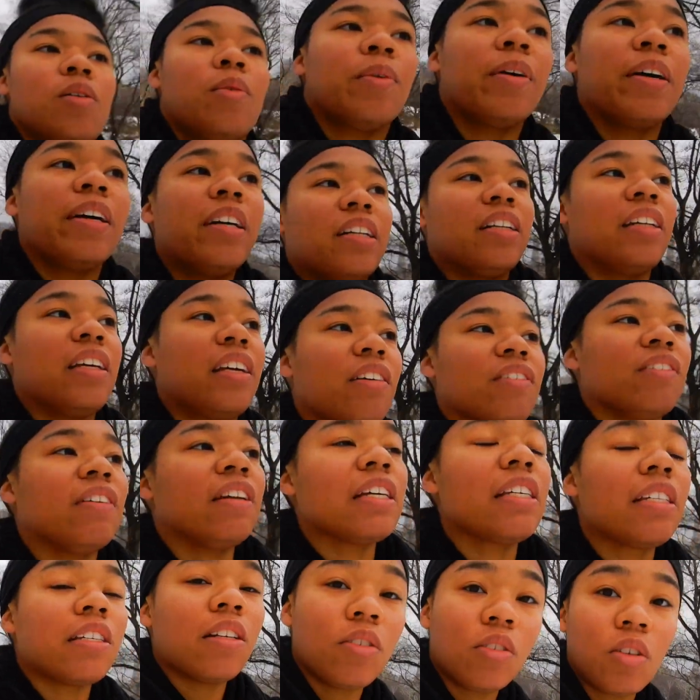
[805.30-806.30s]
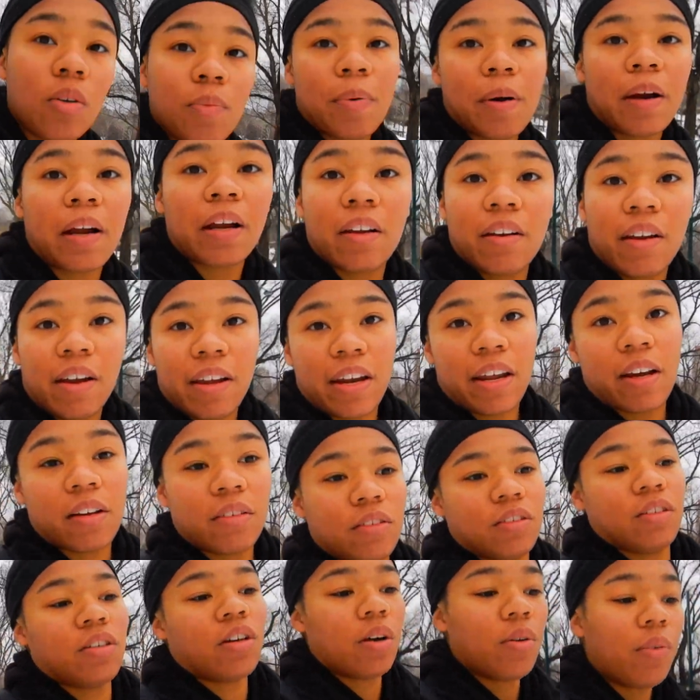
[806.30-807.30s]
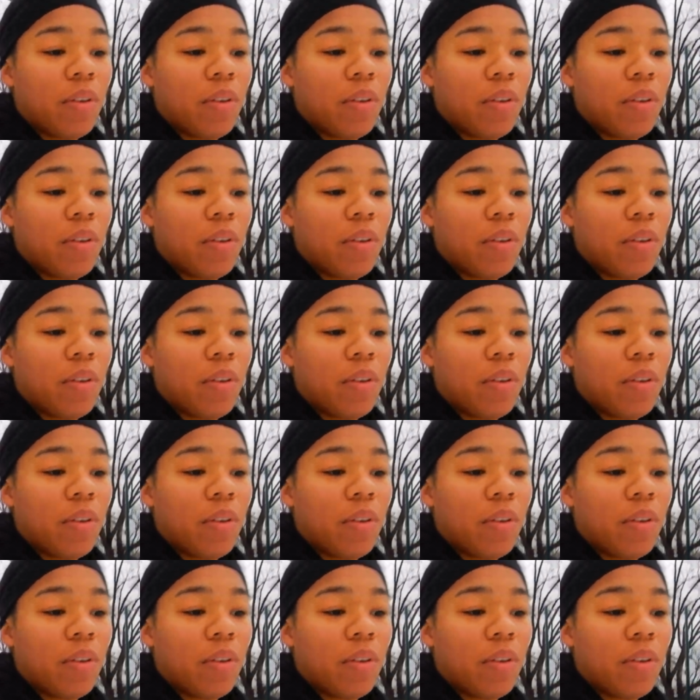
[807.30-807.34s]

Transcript: We're leaving Central Park right now to